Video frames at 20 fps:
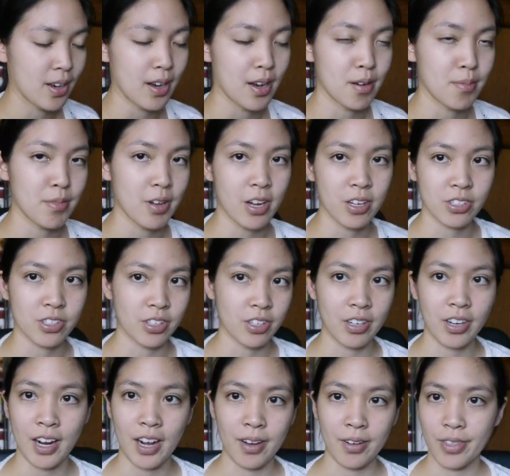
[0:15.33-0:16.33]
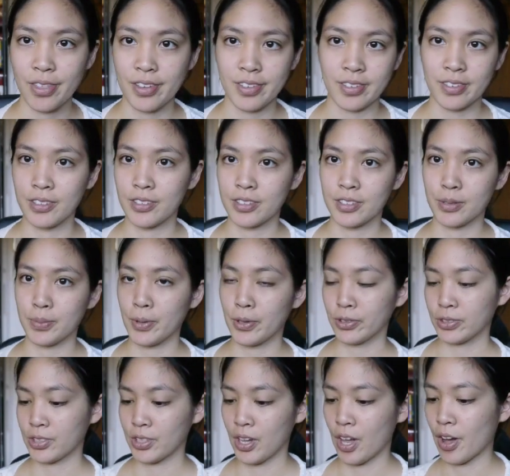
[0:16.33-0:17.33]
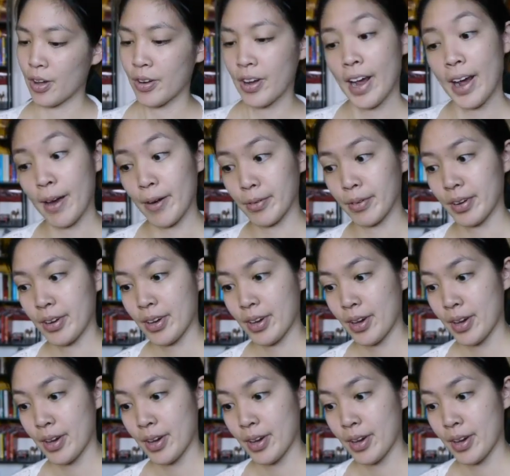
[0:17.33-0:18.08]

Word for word: I'm not sure how this is supposed to go down